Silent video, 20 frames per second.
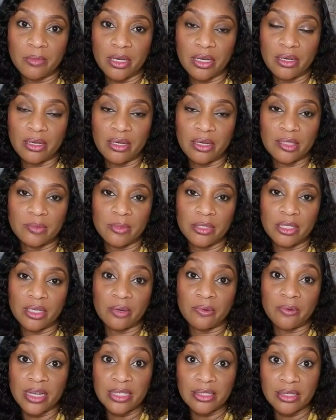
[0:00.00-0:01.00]
Man has been
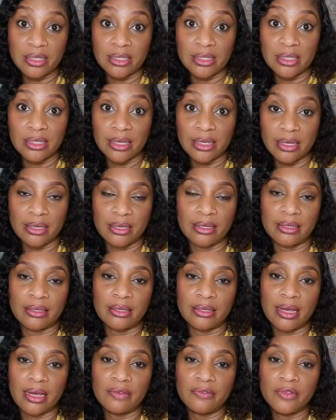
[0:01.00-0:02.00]
arrested
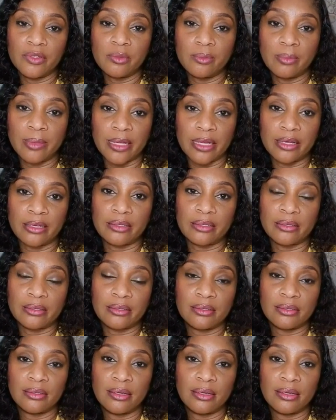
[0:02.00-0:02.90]
again, I feel bad.